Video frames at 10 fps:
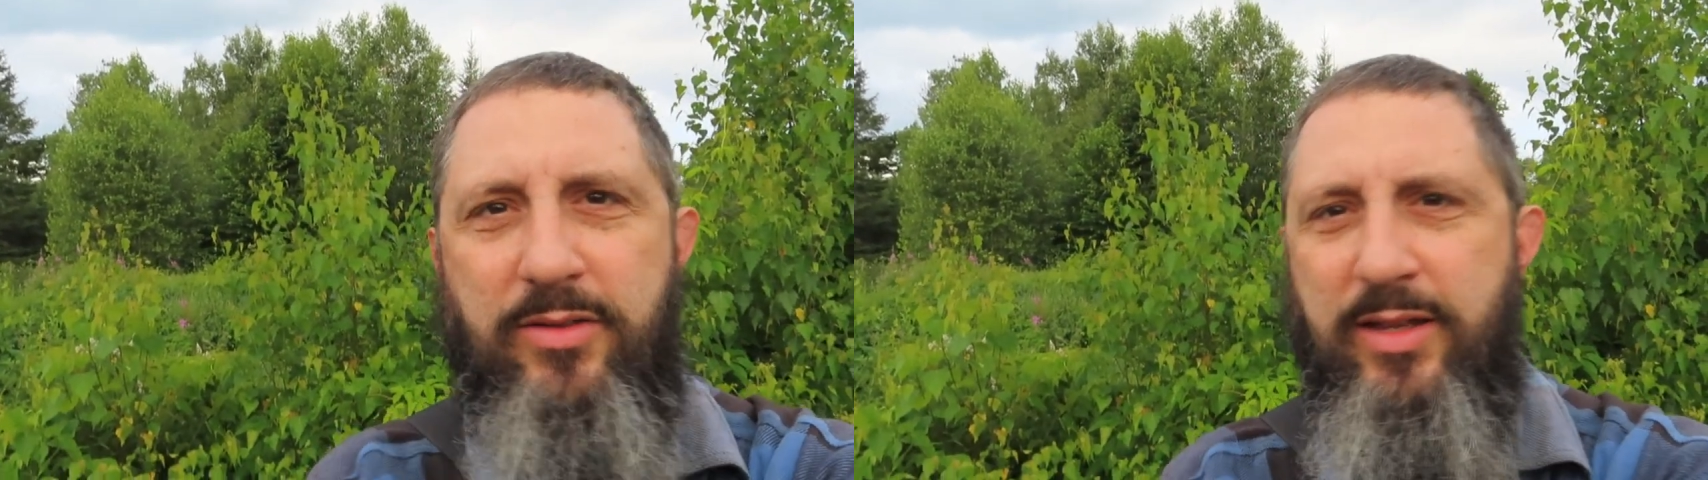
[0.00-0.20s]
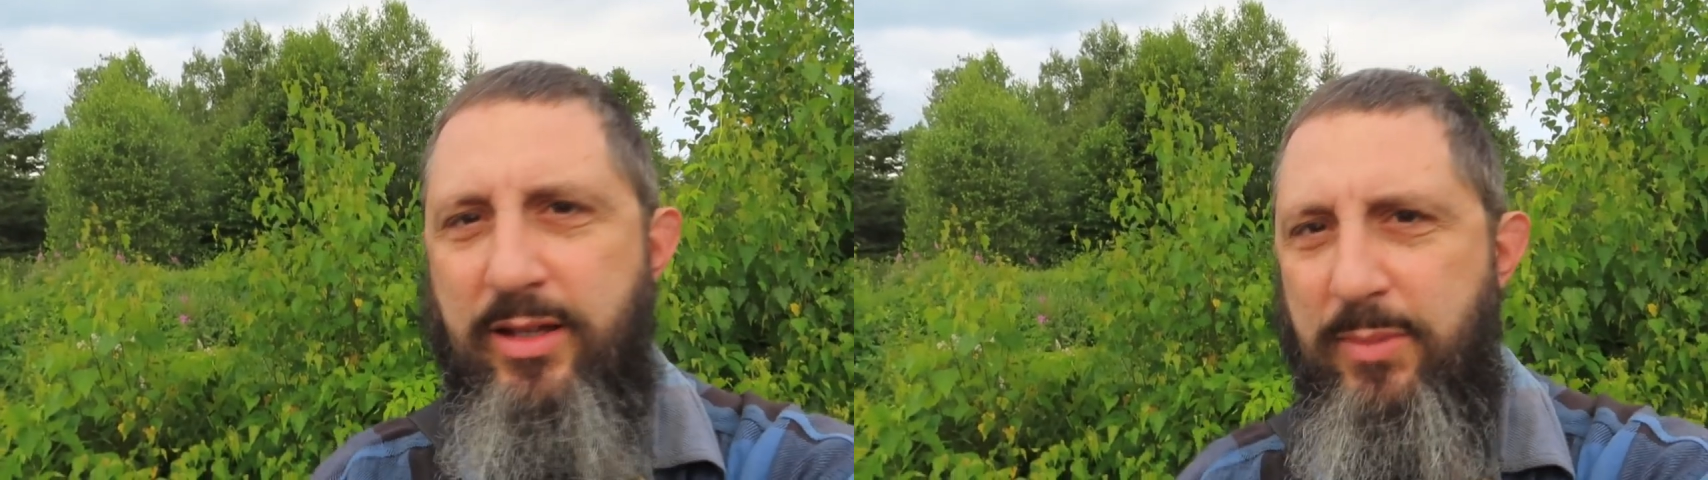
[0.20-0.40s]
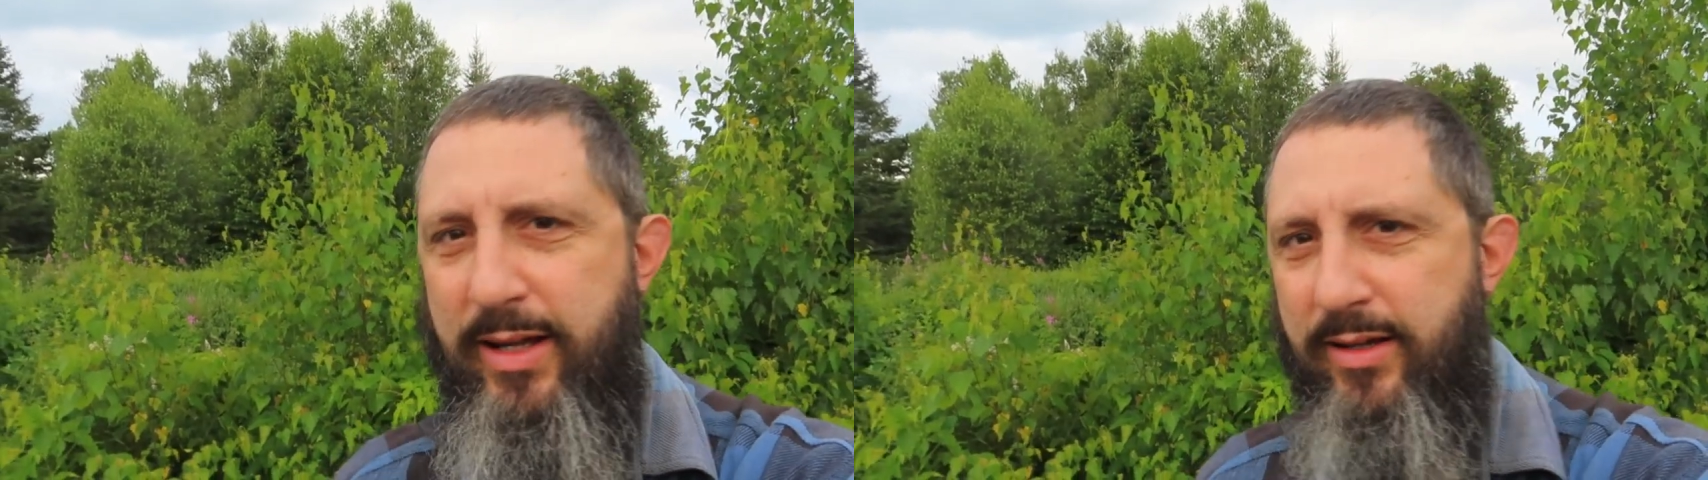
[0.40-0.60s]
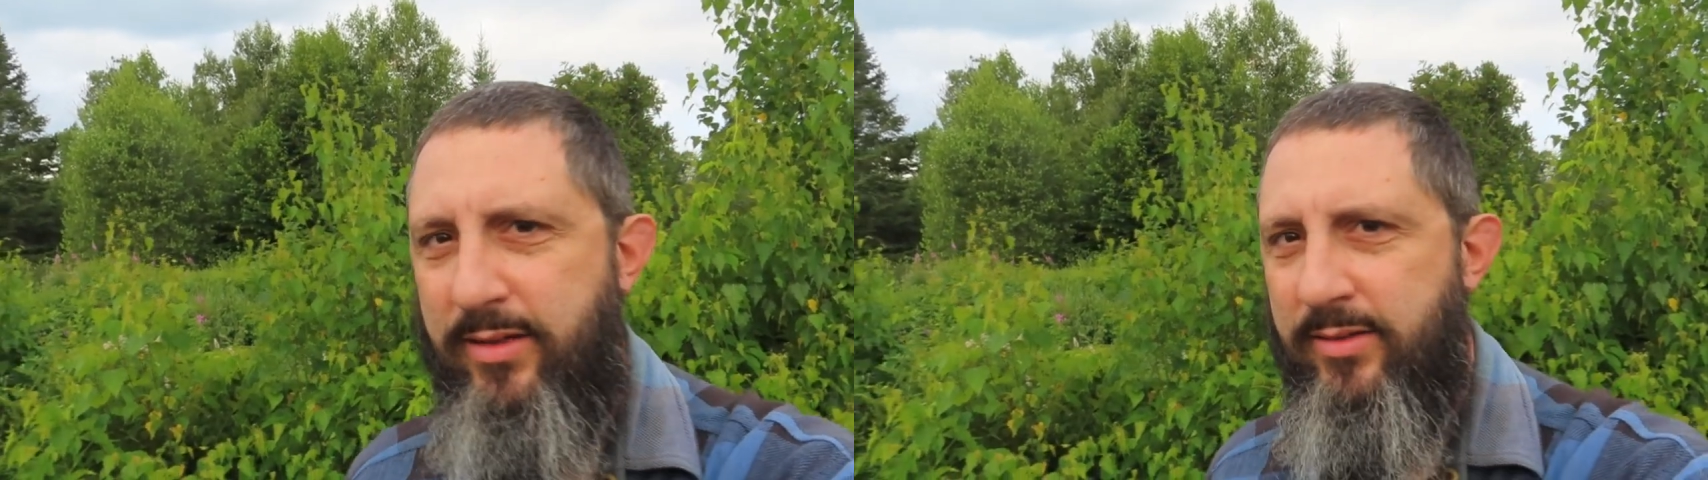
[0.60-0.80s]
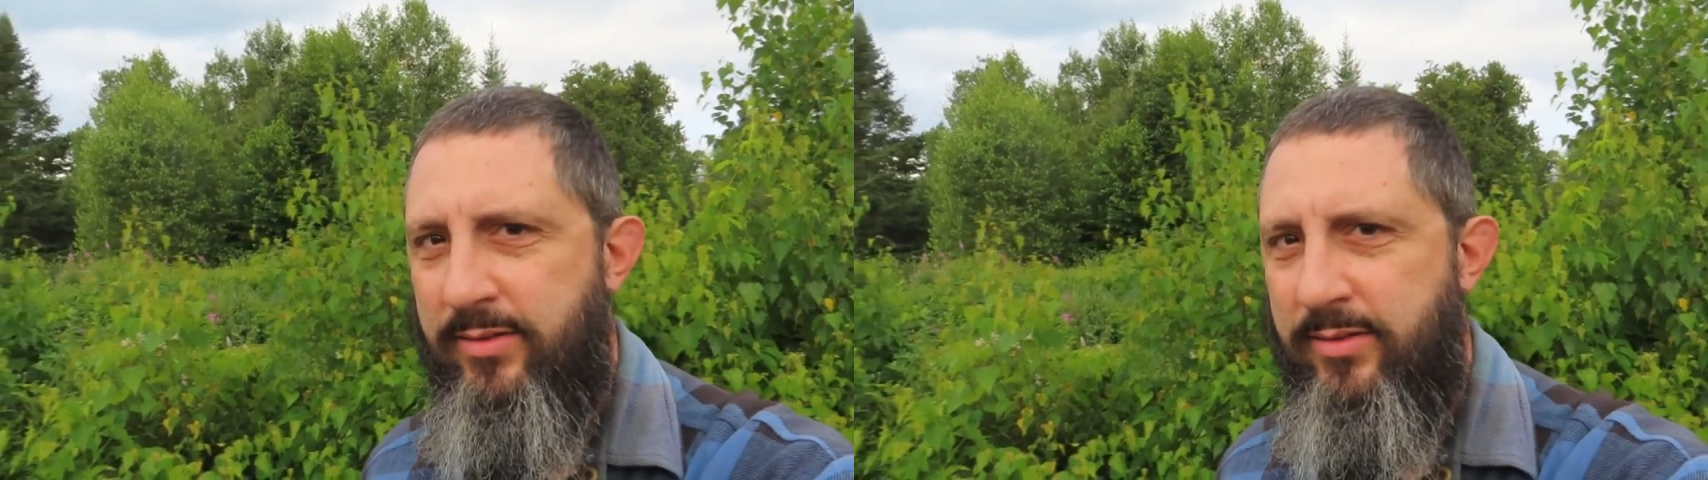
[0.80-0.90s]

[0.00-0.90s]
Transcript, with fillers: think about it.